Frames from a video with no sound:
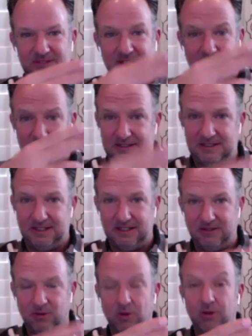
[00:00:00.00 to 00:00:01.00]
testing
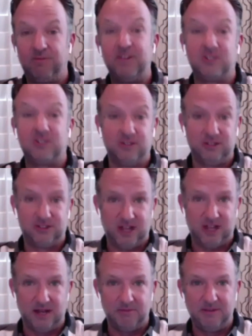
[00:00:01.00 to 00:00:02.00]
or physical
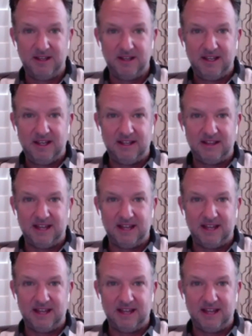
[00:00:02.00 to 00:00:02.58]
exam, right.